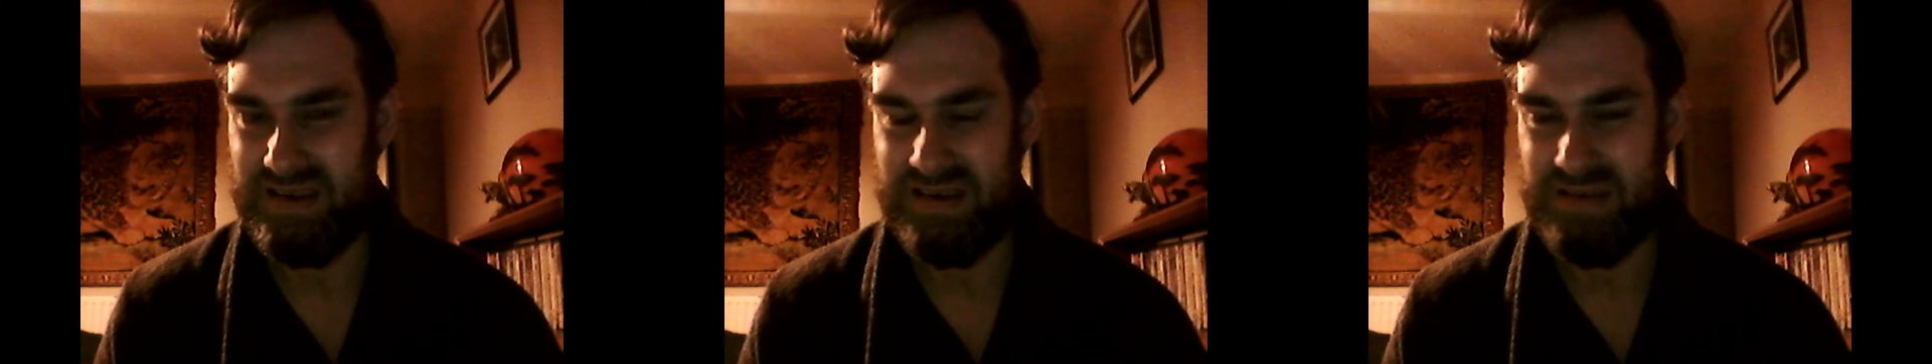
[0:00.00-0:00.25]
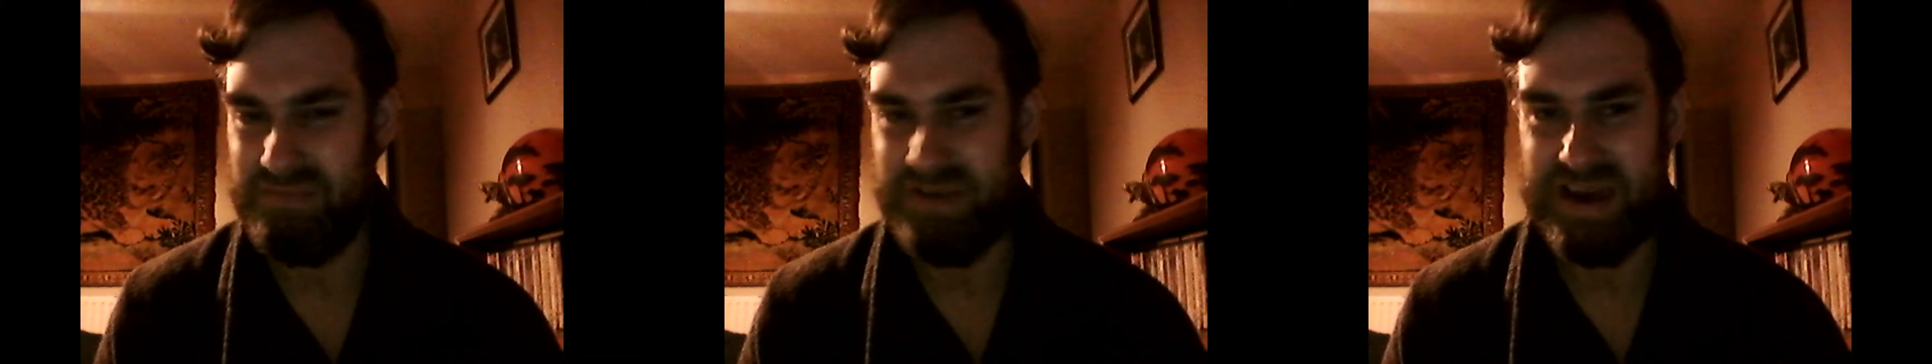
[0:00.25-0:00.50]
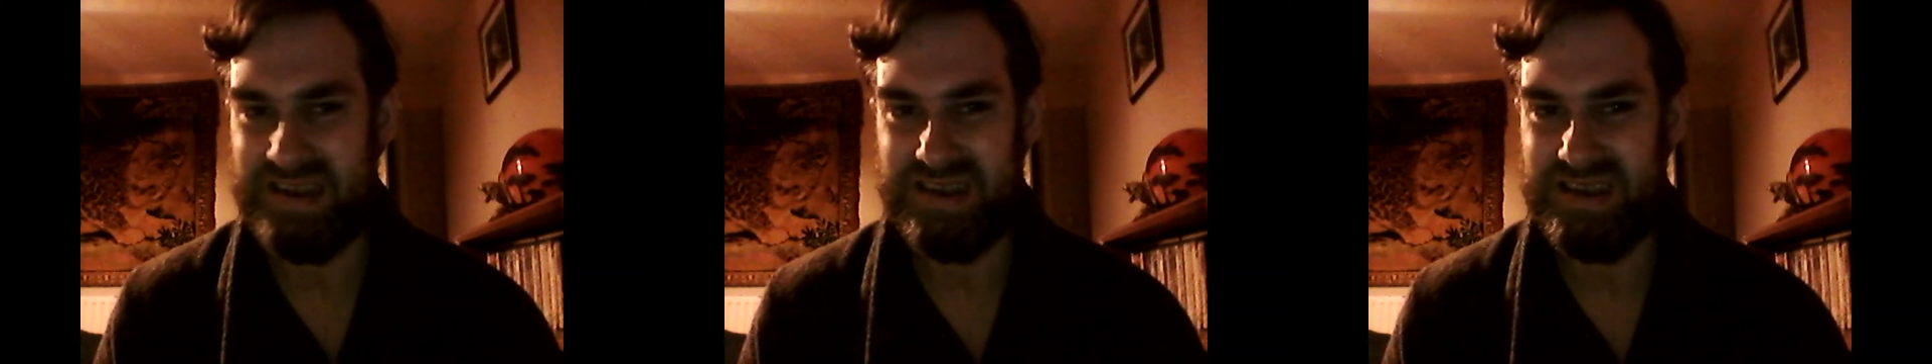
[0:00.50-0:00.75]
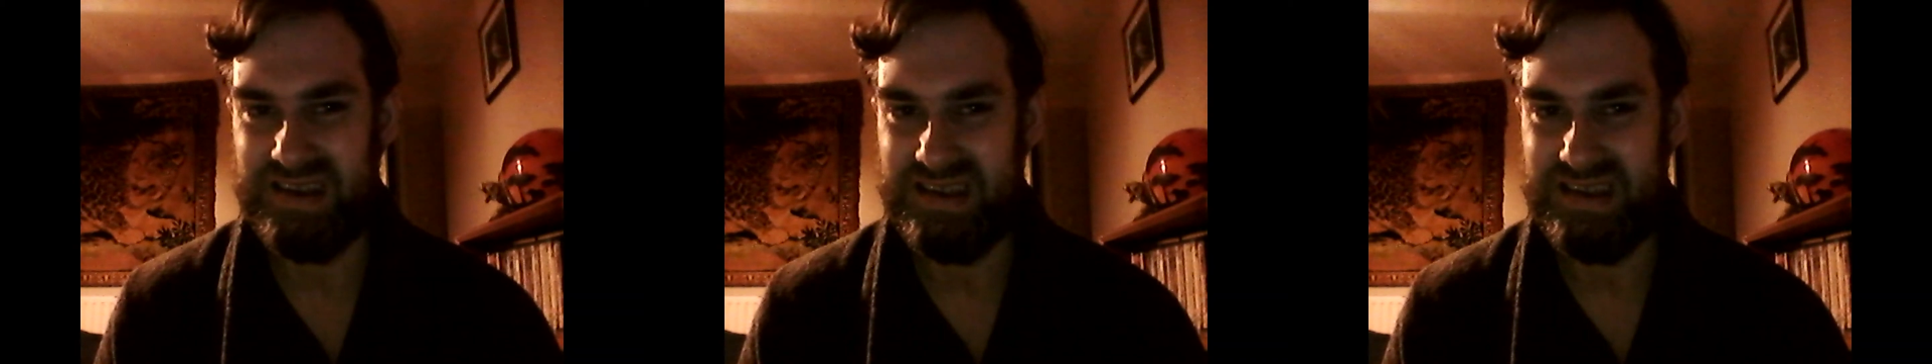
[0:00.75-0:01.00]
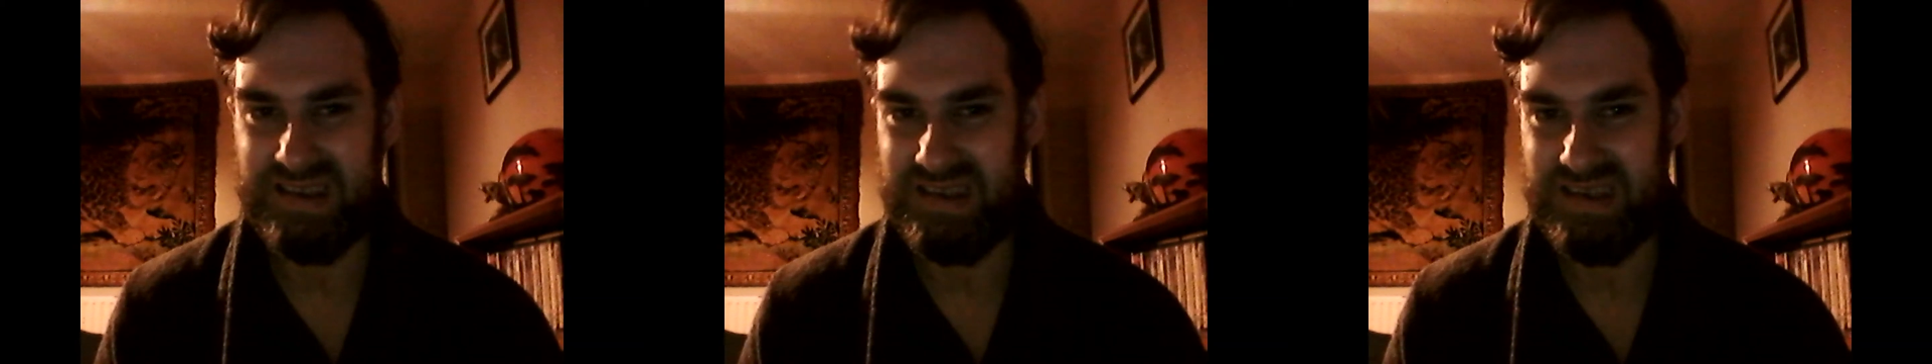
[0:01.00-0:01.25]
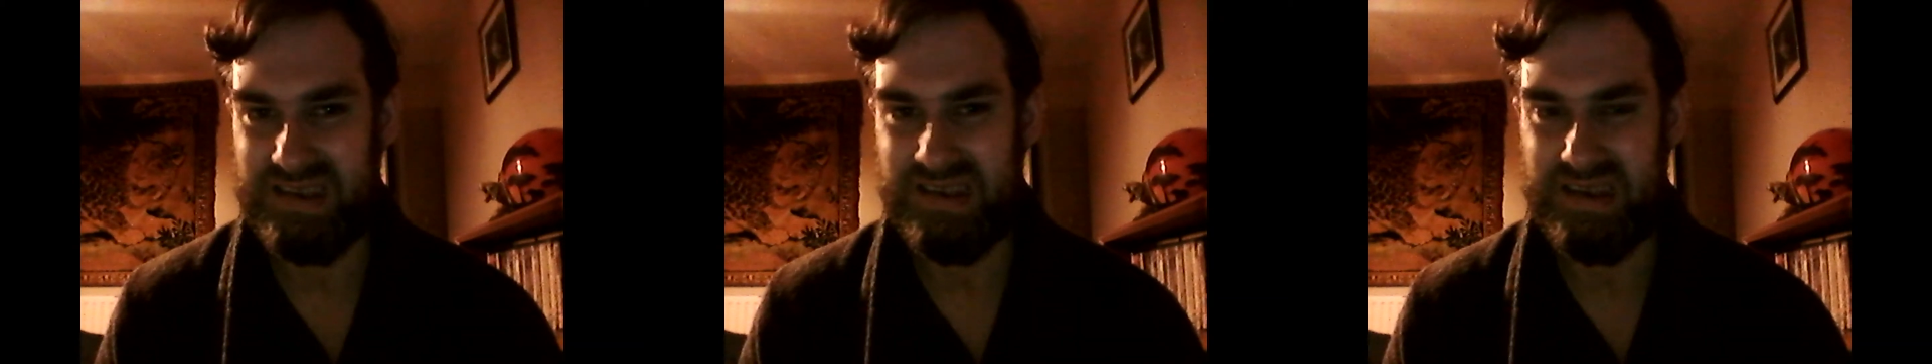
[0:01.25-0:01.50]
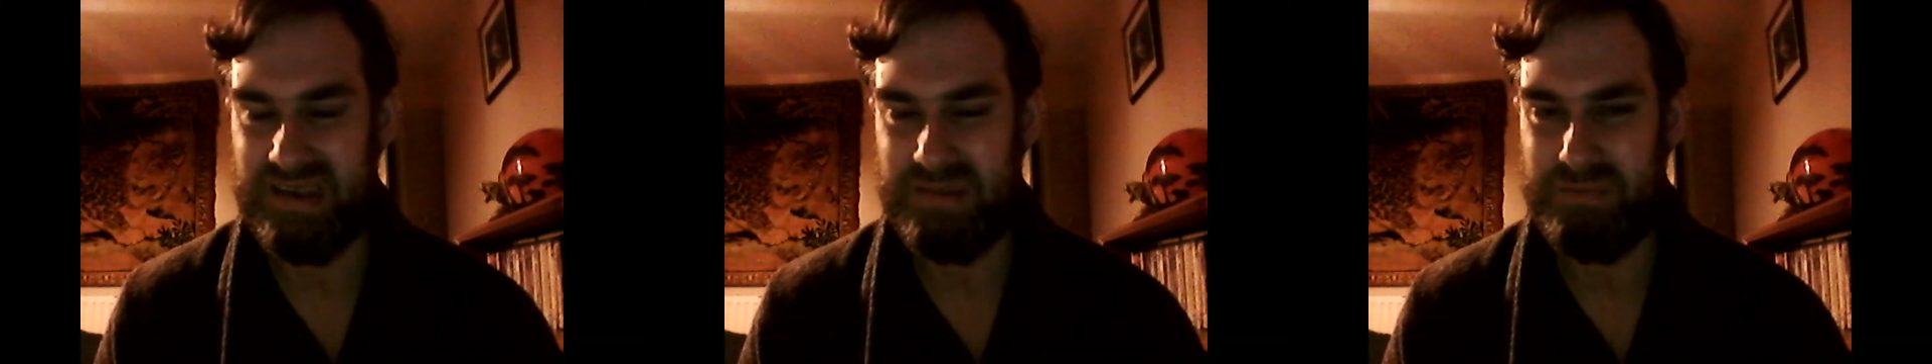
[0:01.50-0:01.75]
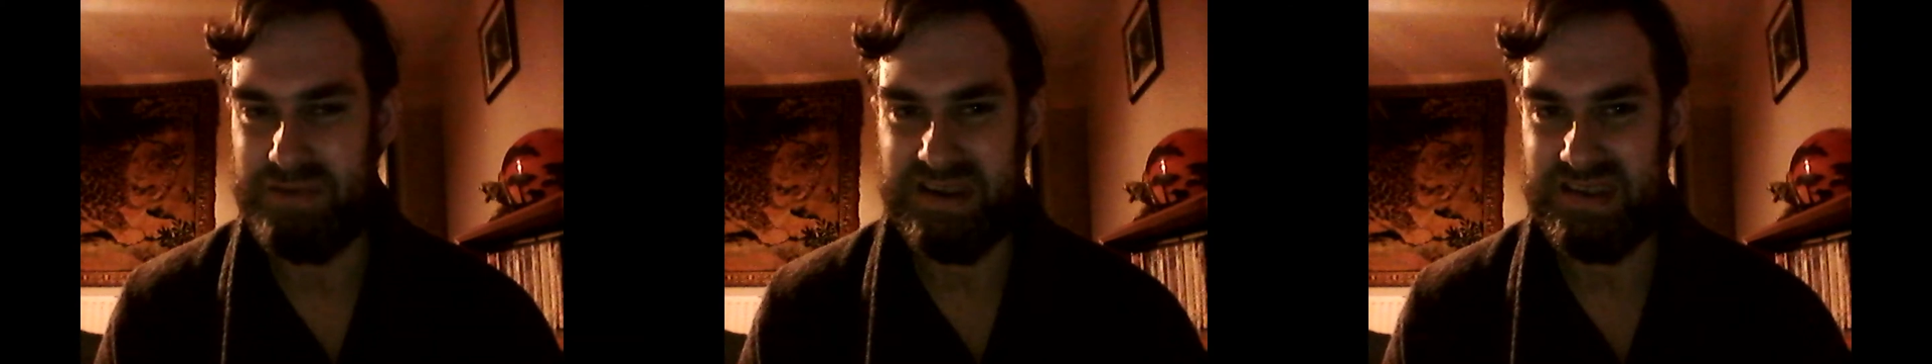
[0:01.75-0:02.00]
apparently this is
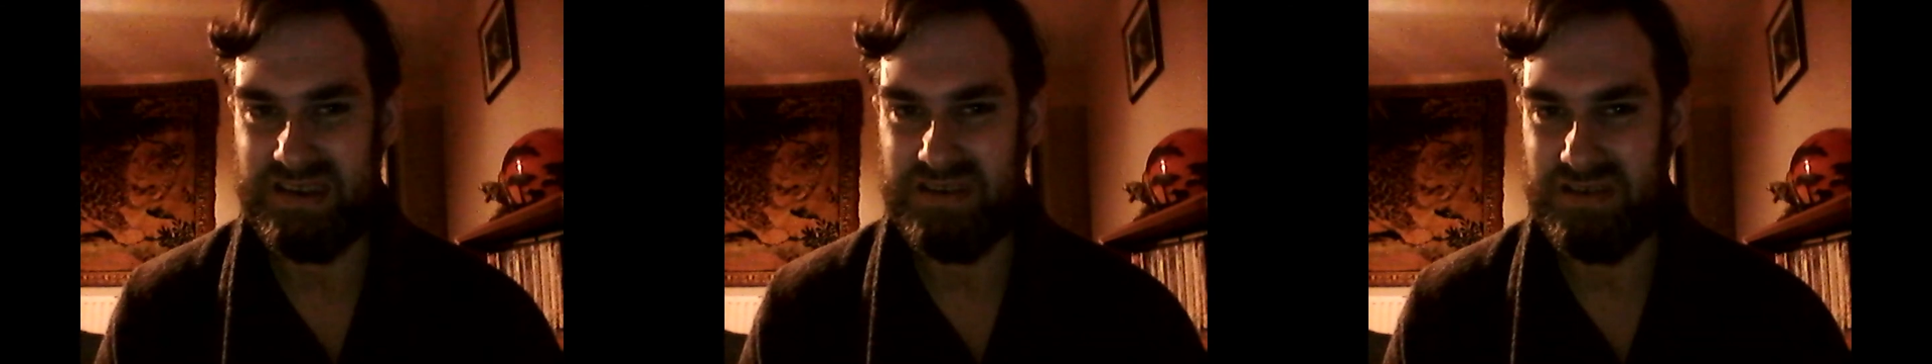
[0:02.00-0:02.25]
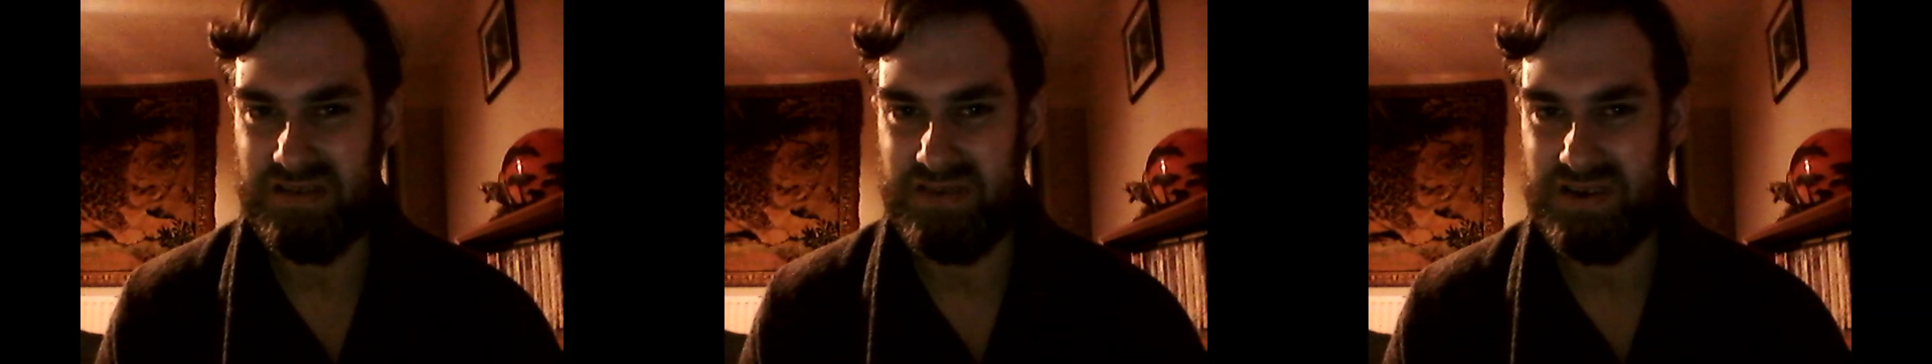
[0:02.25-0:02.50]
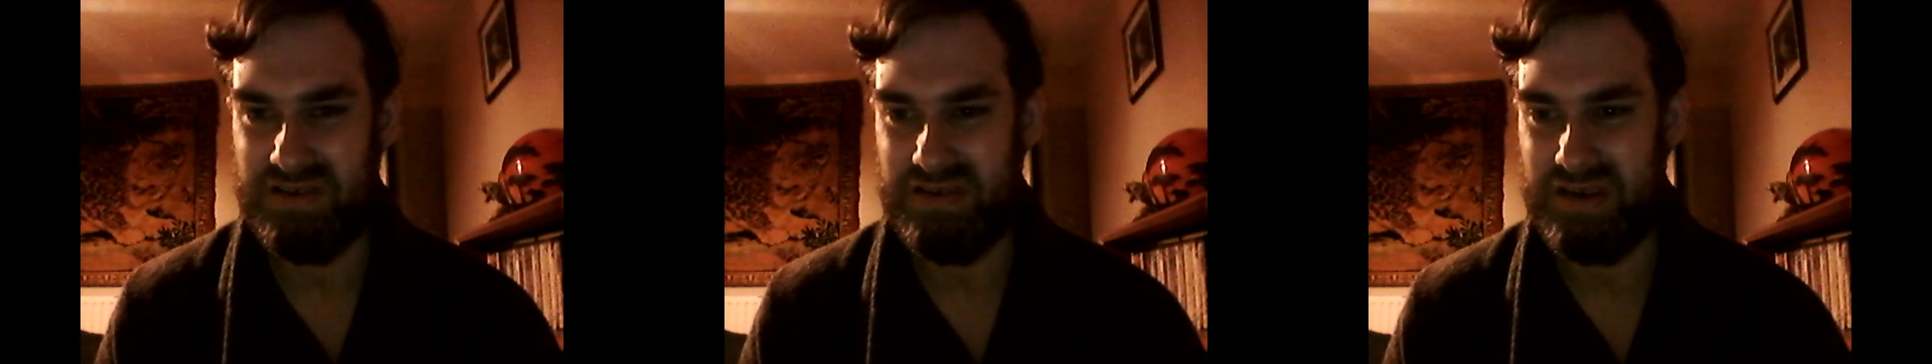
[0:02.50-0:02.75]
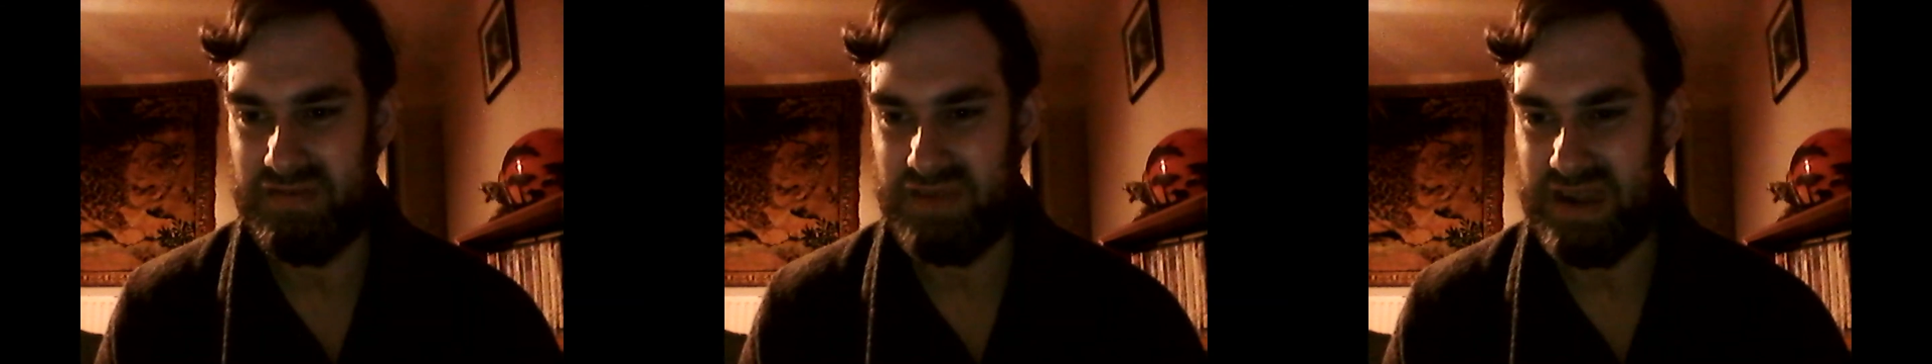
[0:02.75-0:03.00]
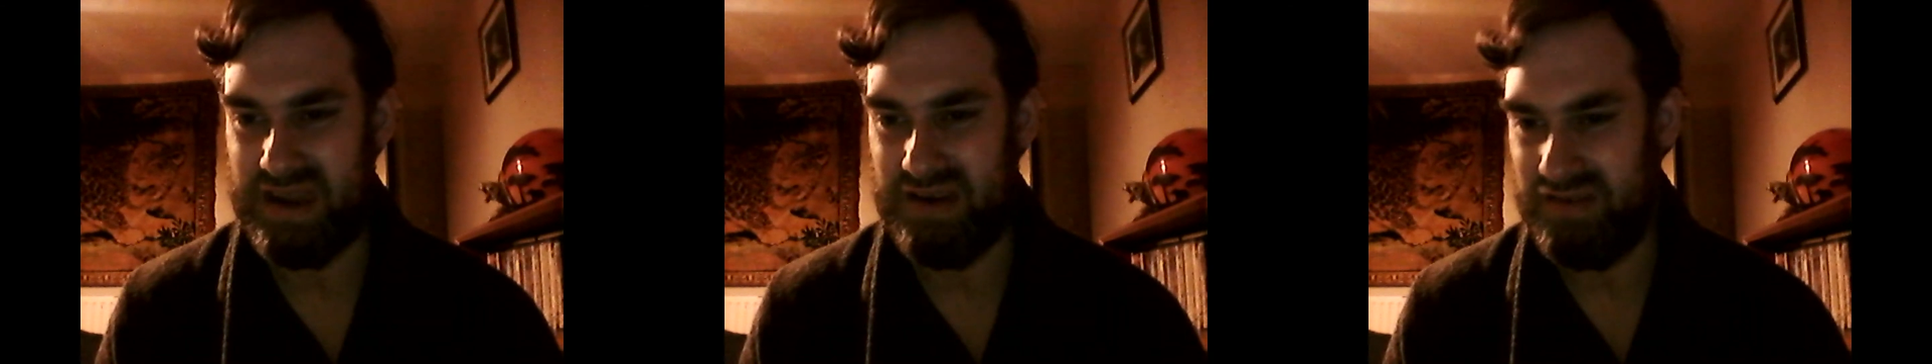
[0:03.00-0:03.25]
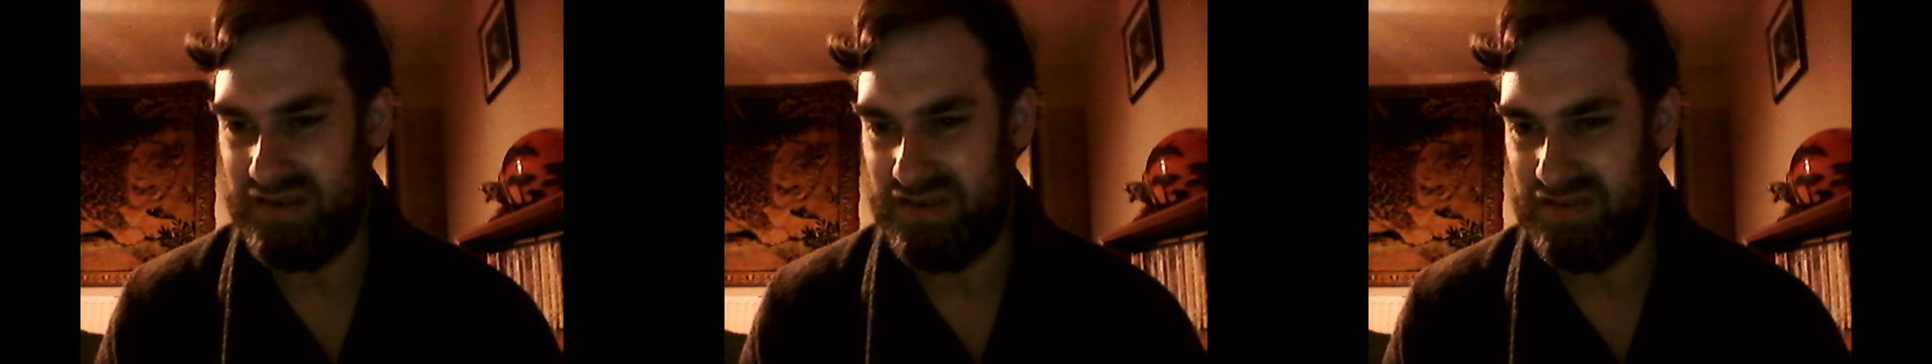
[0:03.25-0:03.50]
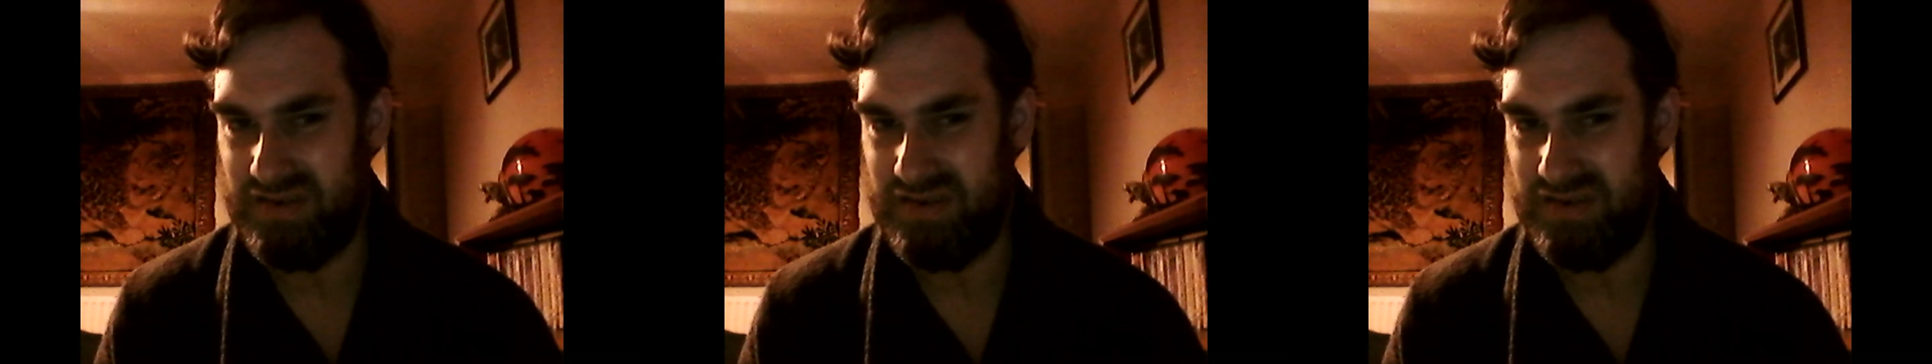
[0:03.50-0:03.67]
based on a real life character.